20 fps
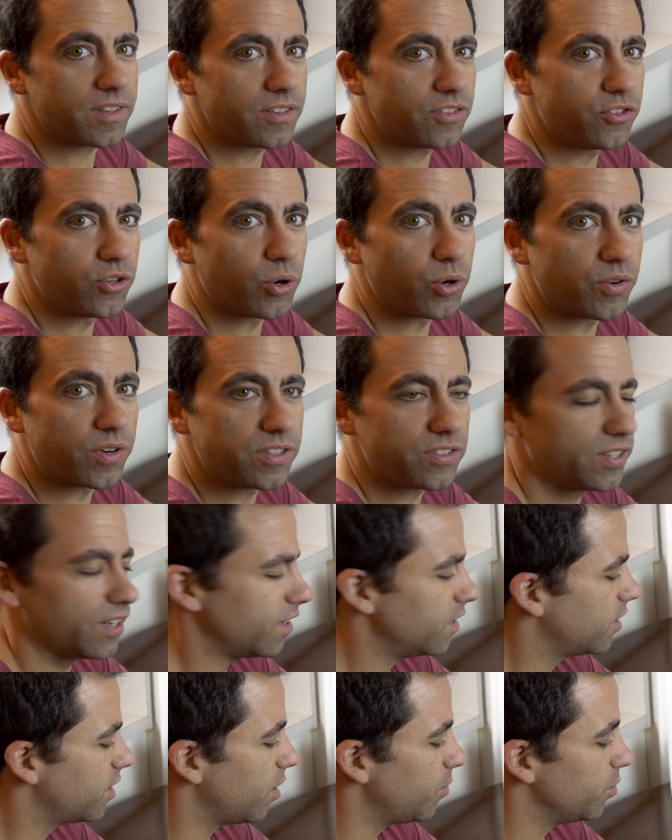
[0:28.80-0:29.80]
Joey Riz
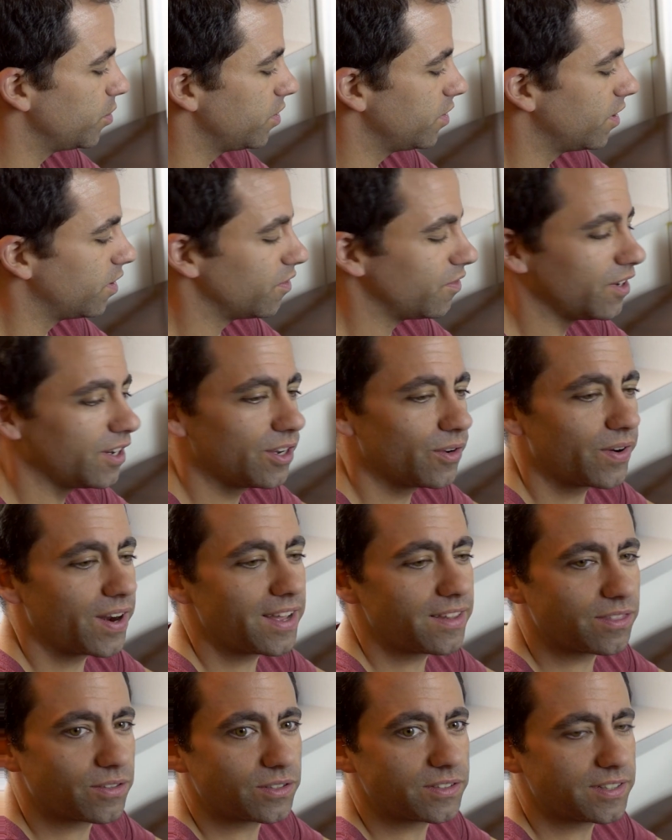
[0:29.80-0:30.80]
here, coming with another video, and
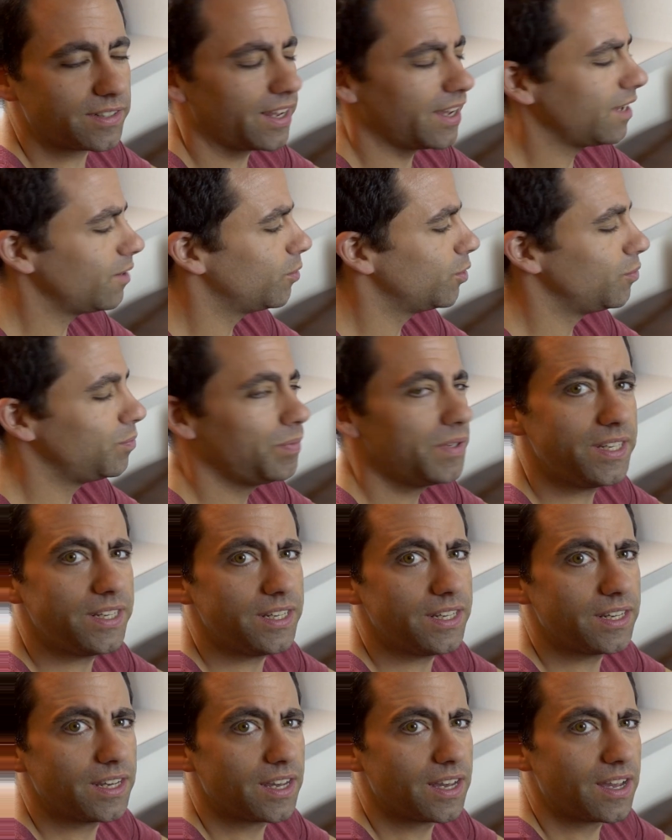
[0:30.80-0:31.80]
I thought today would
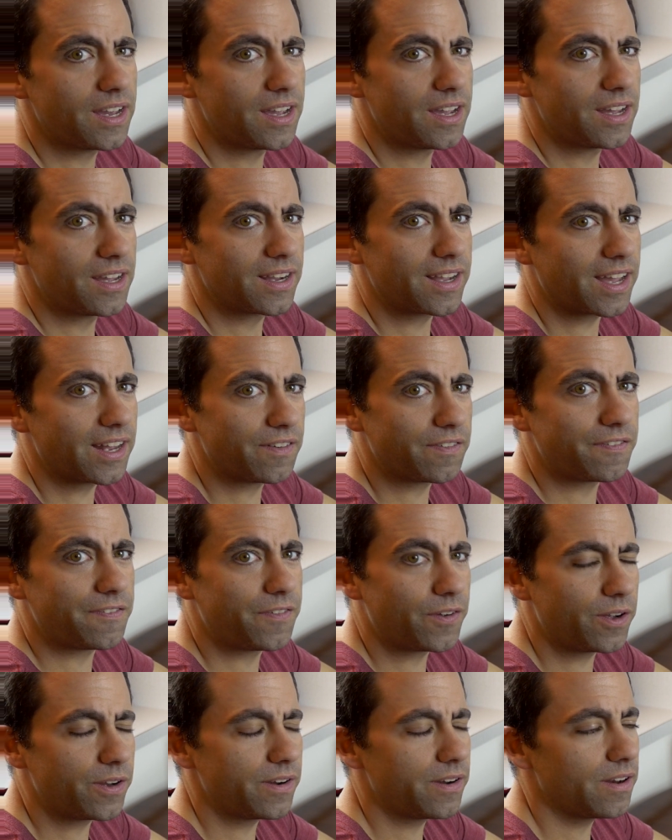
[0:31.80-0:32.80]
be kind of
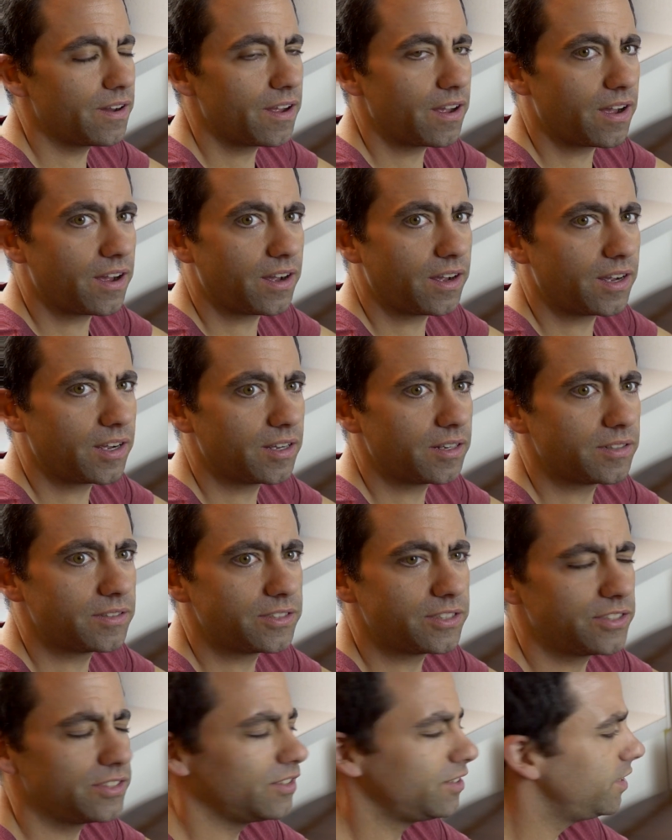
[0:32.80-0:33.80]
fun uh,
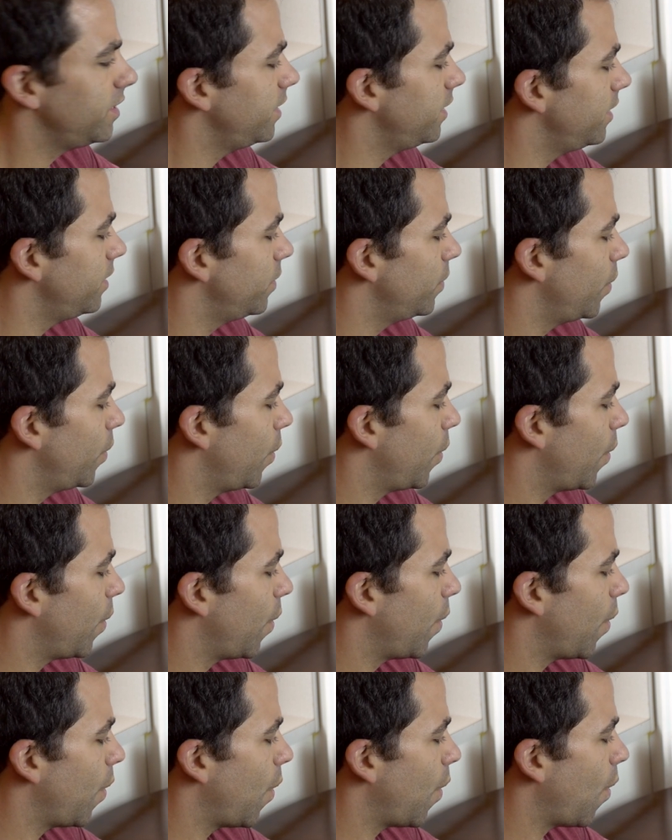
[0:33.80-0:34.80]
to see
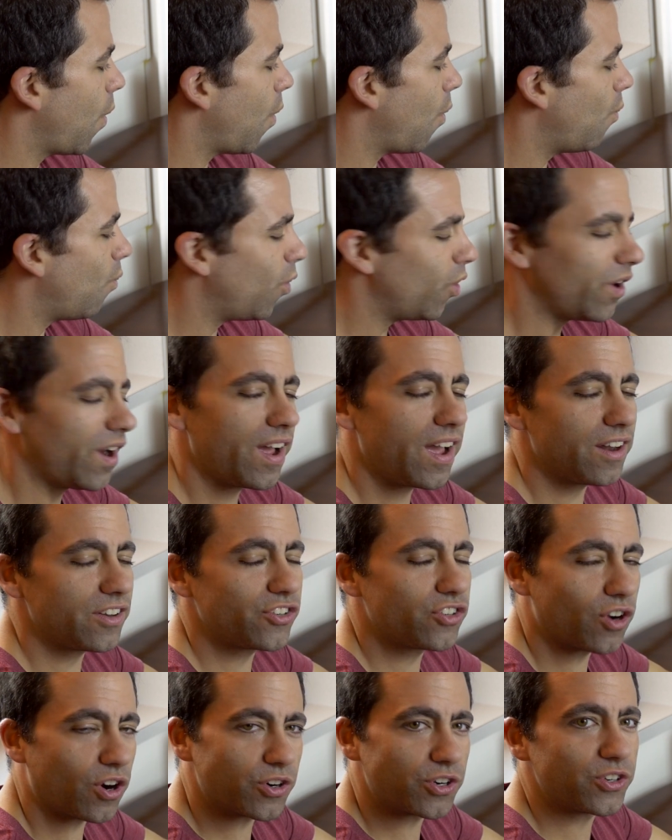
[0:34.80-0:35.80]
what
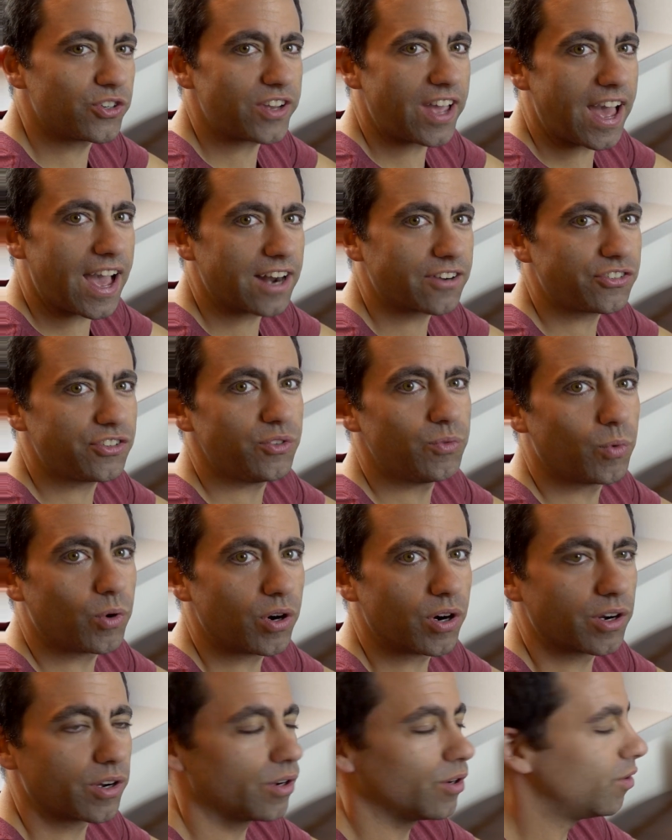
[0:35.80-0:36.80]
chargers actually
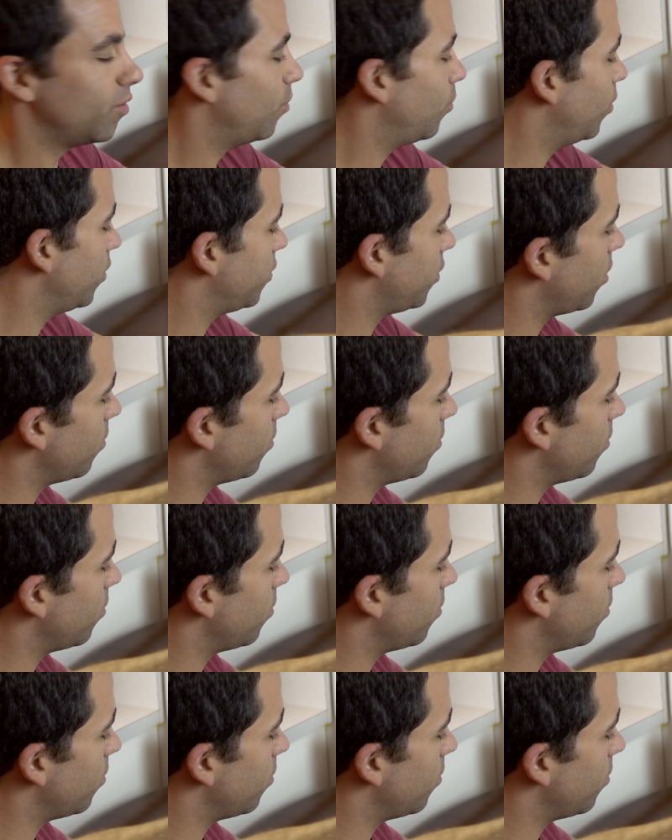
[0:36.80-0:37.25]
work with